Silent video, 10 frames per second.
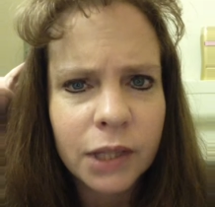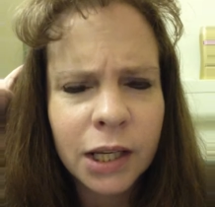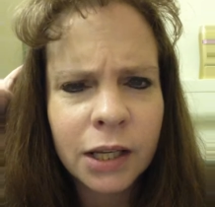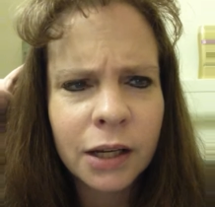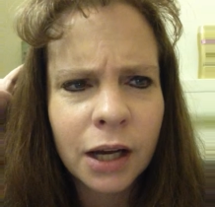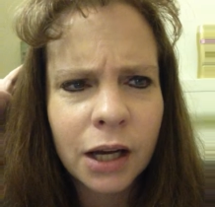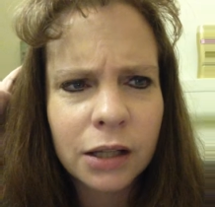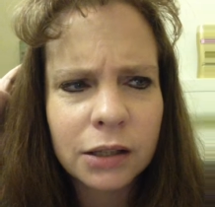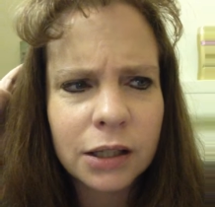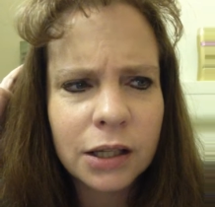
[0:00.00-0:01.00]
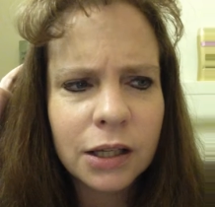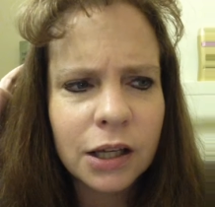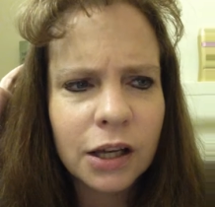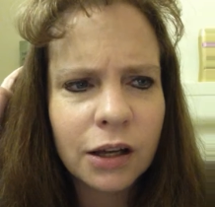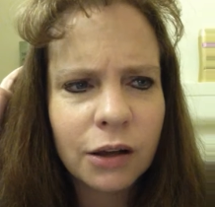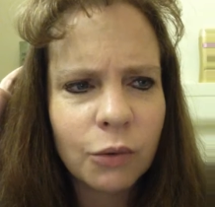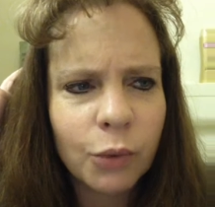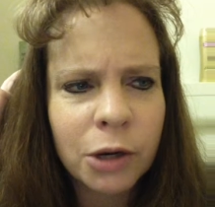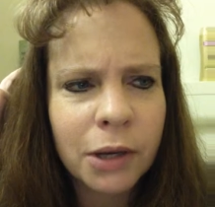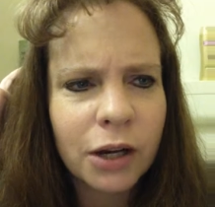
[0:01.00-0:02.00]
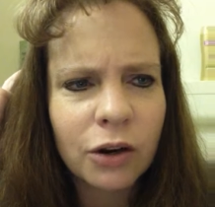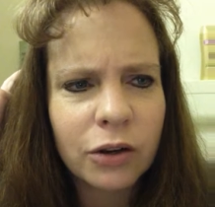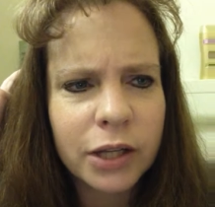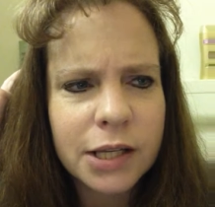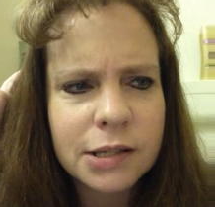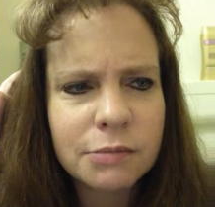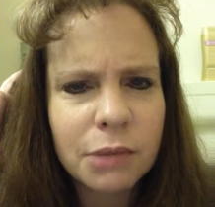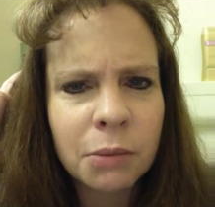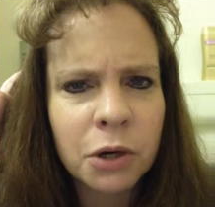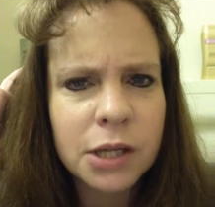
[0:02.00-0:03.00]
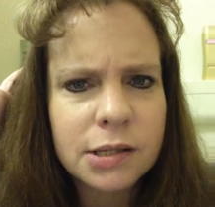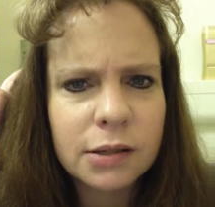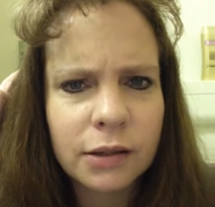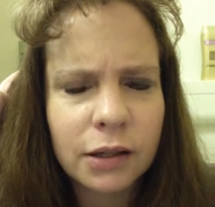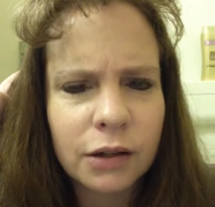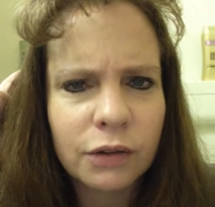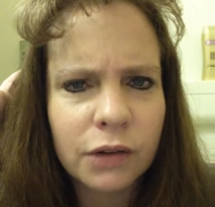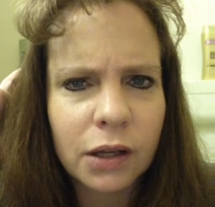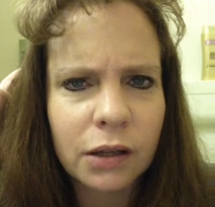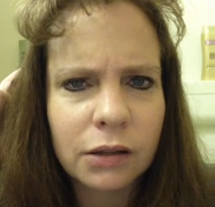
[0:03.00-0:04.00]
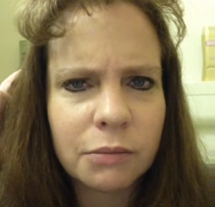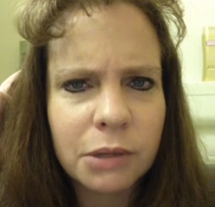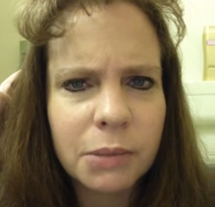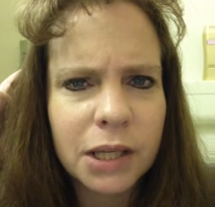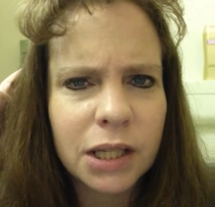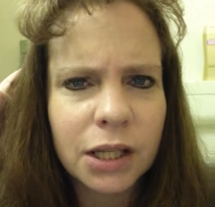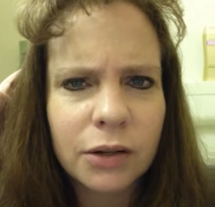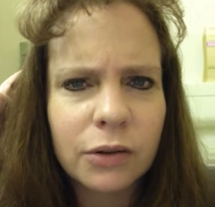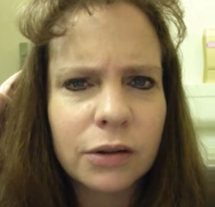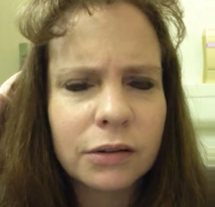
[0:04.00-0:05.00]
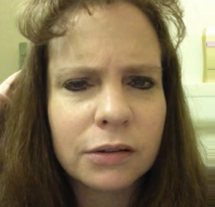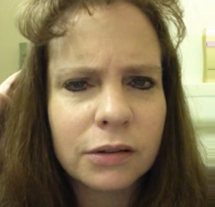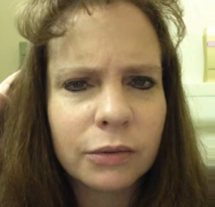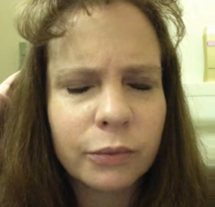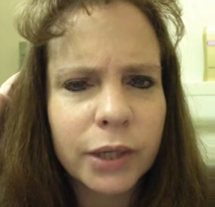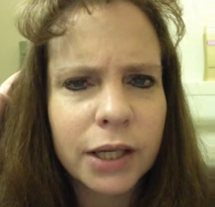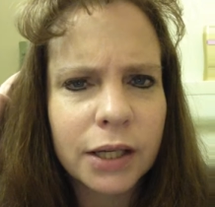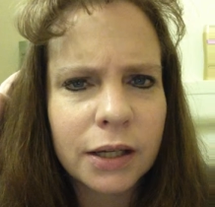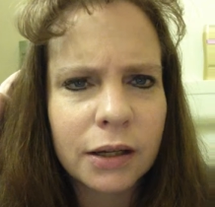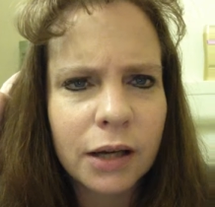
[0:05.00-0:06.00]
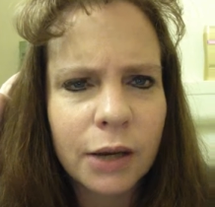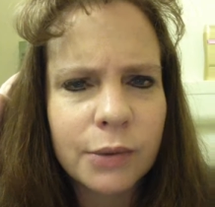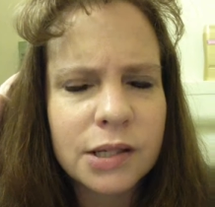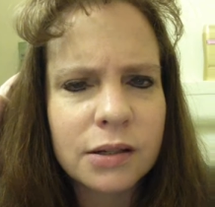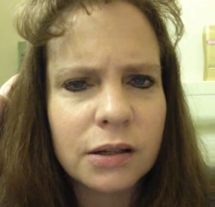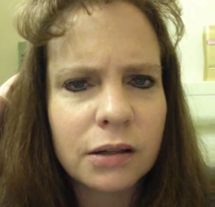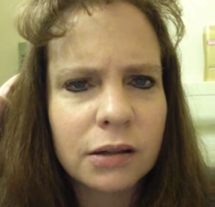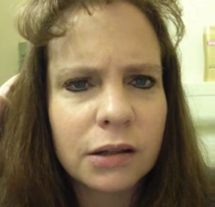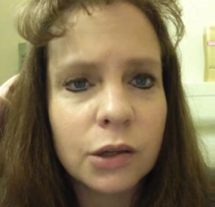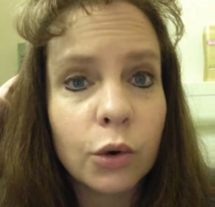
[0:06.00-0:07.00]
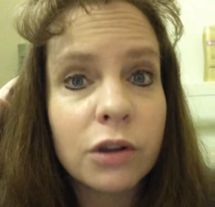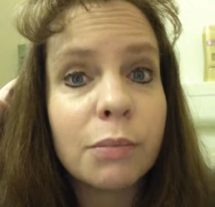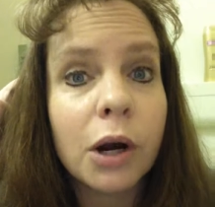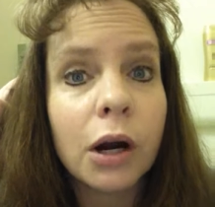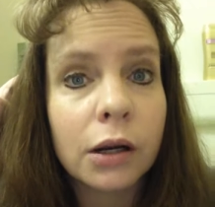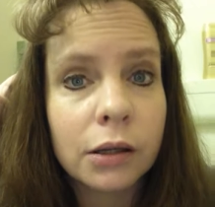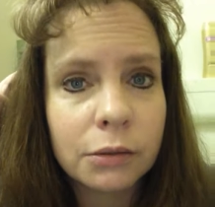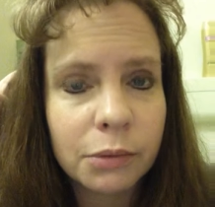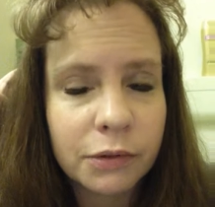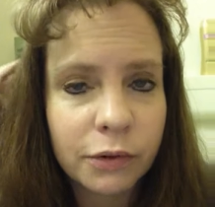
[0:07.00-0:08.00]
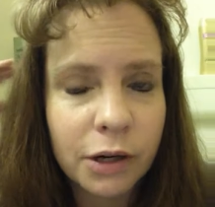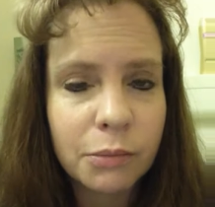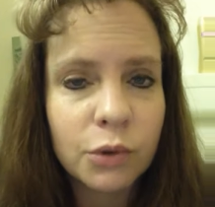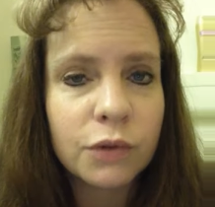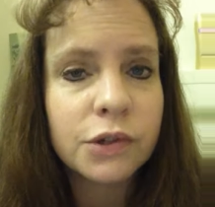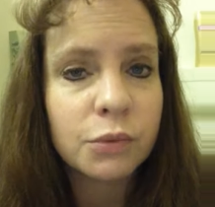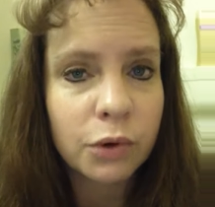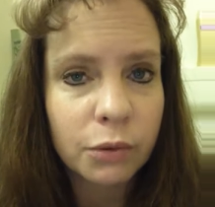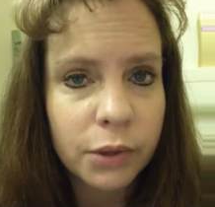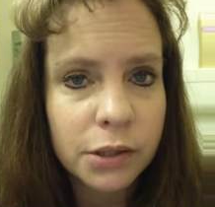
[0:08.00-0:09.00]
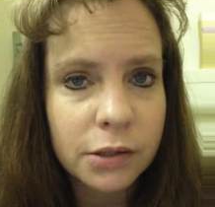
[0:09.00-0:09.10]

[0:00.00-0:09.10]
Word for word: And uh, one of my earliest memories of uh, me being little when I was in North Park before I moved to Warwood.